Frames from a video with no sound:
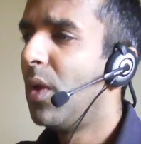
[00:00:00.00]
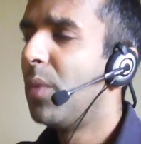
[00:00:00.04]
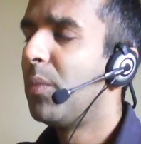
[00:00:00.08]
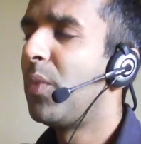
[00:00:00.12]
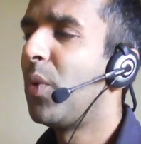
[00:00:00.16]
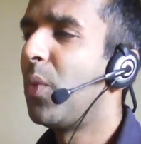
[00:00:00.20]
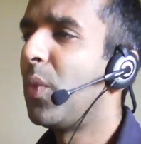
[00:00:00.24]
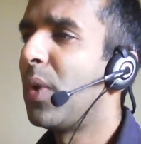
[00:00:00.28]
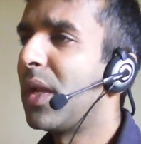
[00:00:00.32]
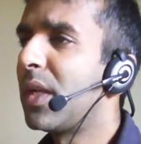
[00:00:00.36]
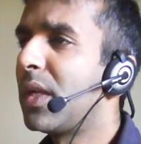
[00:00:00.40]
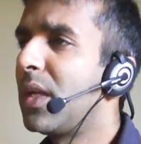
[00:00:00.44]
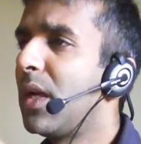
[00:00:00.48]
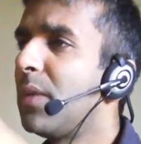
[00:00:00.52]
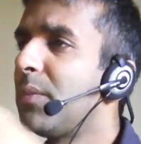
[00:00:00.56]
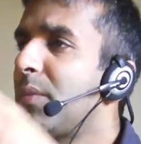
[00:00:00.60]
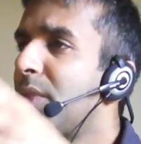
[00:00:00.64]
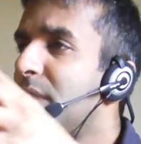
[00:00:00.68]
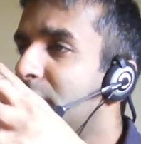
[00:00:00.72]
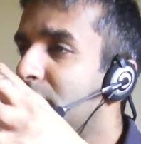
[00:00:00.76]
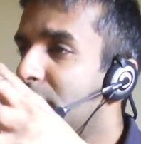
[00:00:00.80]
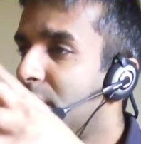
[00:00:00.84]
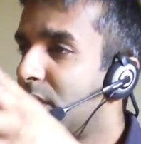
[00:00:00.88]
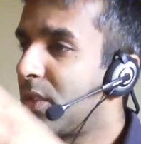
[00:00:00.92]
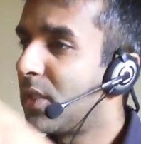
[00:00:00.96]
But when it
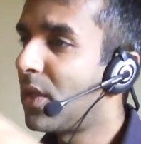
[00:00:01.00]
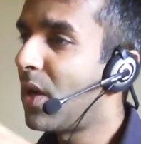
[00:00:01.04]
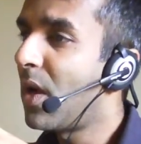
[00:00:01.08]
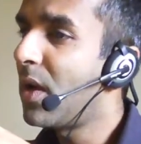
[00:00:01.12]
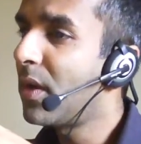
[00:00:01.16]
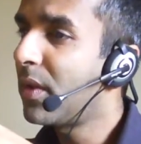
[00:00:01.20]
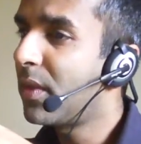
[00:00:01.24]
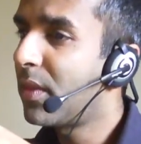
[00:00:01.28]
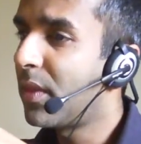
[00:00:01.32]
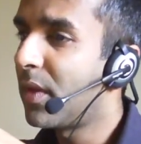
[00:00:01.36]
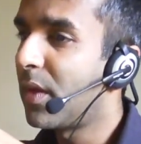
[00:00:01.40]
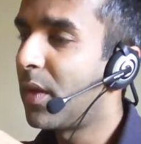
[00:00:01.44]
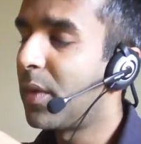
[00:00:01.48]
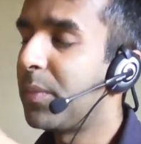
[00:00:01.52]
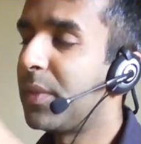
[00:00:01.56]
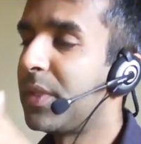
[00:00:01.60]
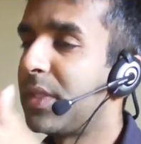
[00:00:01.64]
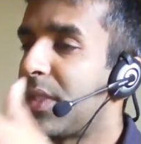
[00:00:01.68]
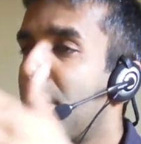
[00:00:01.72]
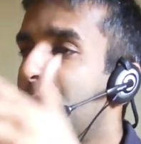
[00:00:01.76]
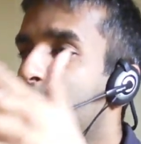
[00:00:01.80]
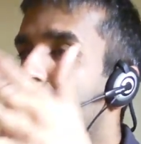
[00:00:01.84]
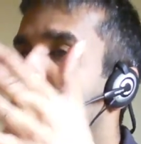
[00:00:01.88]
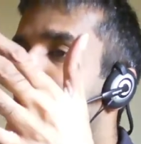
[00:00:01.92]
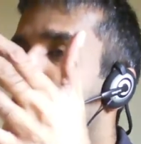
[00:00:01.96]
comes to the talk
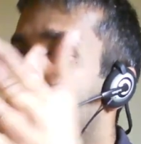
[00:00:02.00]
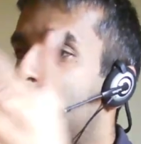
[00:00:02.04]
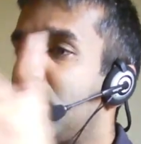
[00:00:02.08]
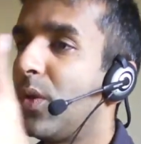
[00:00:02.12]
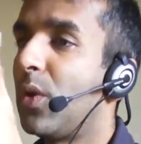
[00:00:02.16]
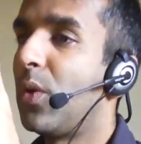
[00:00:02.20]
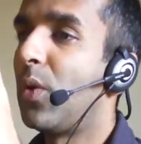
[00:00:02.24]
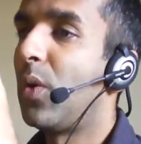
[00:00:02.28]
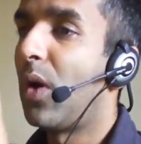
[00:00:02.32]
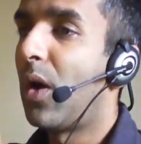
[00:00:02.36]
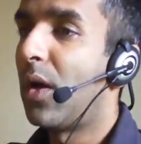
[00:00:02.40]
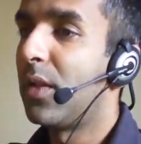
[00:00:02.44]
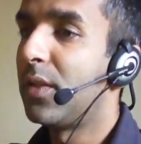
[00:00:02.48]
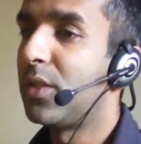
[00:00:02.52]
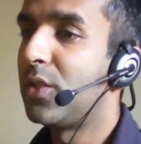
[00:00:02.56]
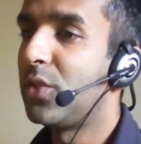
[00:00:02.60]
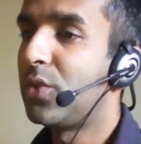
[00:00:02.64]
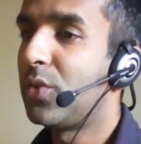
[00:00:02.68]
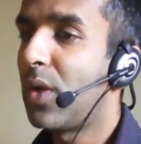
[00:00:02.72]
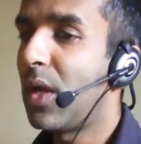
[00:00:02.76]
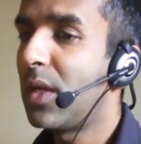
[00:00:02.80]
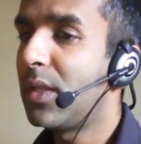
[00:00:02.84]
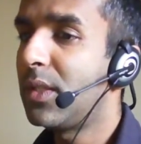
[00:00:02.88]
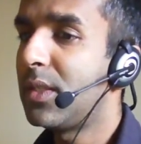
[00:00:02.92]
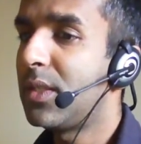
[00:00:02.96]
therapies, I mean, so on the
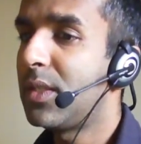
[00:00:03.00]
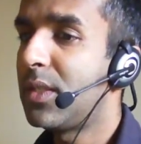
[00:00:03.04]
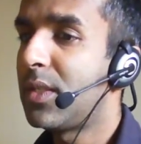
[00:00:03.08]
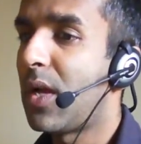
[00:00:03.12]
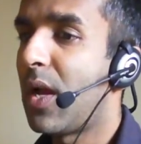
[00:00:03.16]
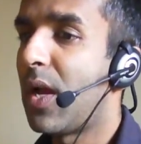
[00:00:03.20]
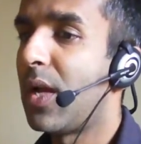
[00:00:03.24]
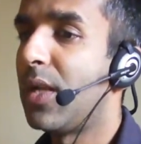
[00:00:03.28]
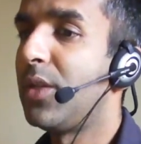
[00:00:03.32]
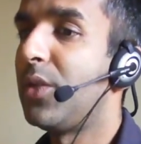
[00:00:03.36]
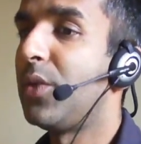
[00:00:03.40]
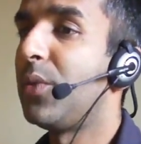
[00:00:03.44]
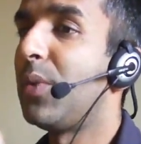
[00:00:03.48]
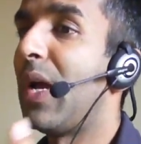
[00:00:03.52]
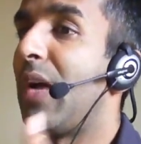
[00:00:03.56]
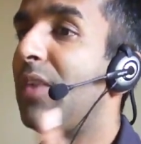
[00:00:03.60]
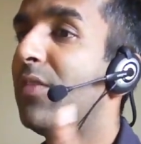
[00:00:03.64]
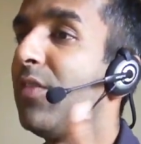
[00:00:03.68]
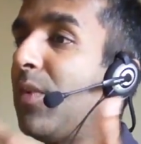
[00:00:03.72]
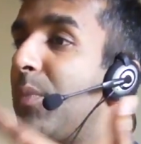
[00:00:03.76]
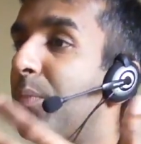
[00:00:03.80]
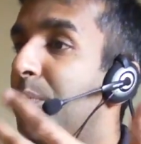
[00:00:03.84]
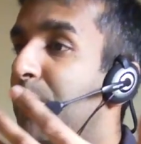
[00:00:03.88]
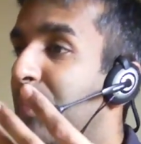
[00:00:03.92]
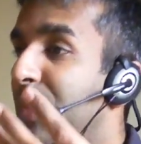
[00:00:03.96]
drug side, you
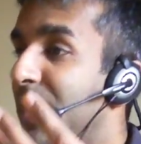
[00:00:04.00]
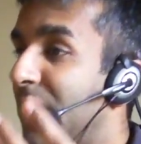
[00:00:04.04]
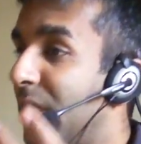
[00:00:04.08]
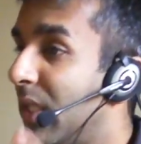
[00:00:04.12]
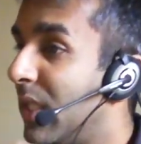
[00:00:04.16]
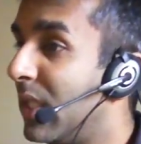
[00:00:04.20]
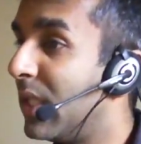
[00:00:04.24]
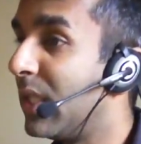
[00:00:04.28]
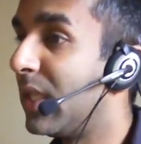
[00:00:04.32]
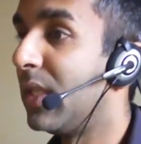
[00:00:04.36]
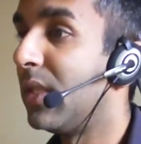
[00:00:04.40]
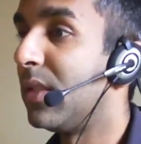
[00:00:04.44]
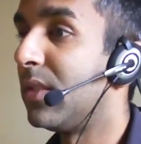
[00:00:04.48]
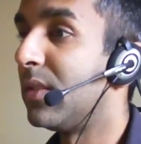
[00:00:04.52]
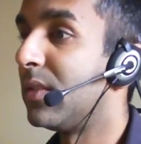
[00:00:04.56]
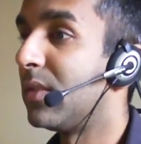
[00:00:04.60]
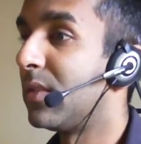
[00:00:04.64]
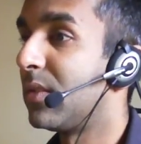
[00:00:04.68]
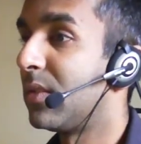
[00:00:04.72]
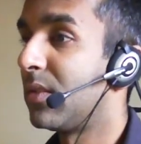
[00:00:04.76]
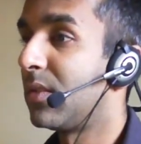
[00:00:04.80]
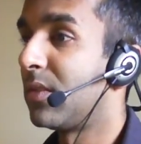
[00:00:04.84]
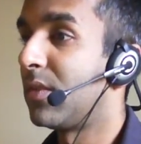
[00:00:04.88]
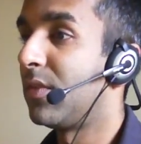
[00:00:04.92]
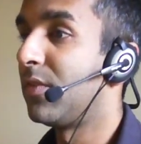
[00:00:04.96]
have a
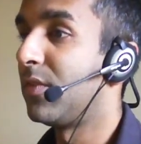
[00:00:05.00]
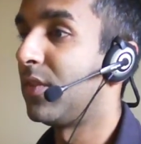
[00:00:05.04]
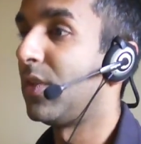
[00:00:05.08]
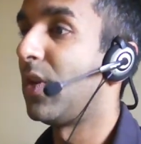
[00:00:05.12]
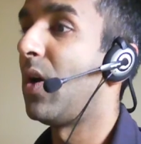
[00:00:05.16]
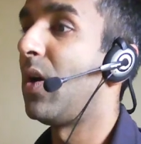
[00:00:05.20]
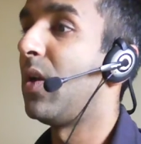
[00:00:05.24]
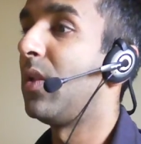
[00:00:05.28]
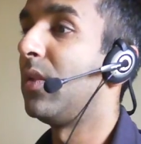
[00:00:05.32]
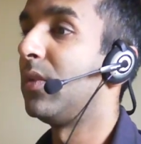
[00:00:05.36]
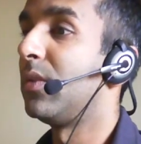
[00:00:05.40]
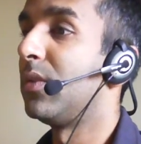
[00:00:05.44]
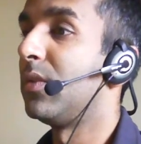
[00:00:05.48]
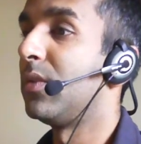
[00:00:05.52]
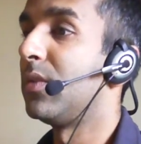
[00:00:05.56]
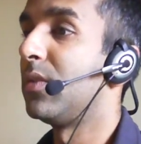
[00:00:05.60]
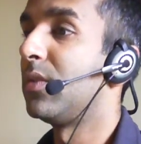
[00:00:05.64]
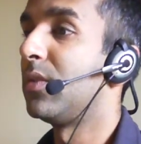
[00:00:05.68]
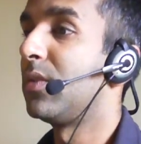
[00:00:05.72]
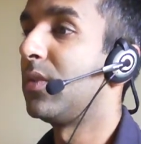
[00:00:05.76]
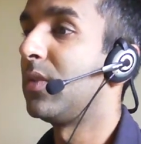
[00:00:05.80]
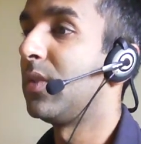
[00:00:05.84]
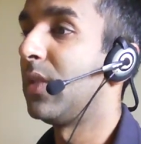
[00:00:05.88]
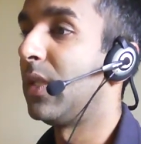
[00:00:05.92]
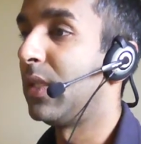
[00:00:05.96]
billions of
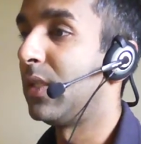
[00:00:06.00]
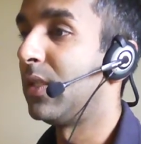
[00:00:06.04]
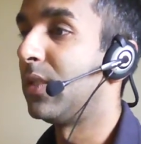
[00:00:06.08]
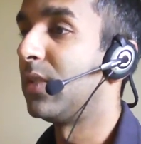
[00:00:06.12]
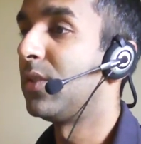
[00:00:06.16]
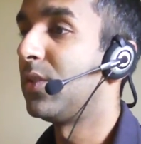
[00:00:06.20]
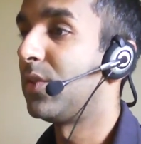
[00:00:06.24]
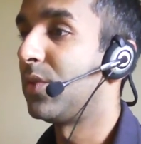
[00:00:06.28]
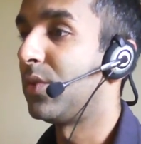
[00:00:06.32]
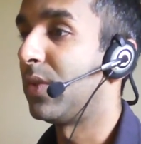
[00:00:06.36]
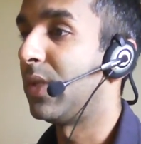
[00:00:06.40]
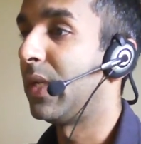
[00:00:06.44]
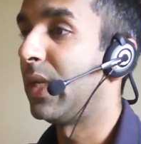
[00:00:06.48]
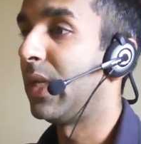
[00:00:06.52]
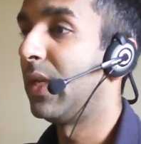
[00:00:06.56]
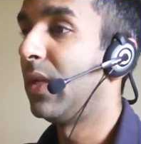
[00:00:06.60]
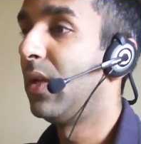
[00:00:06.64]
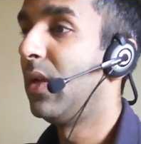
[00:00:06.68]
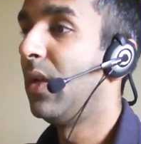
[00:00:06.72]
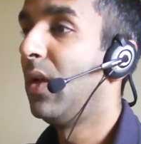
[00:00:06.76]
dollars yes. industry.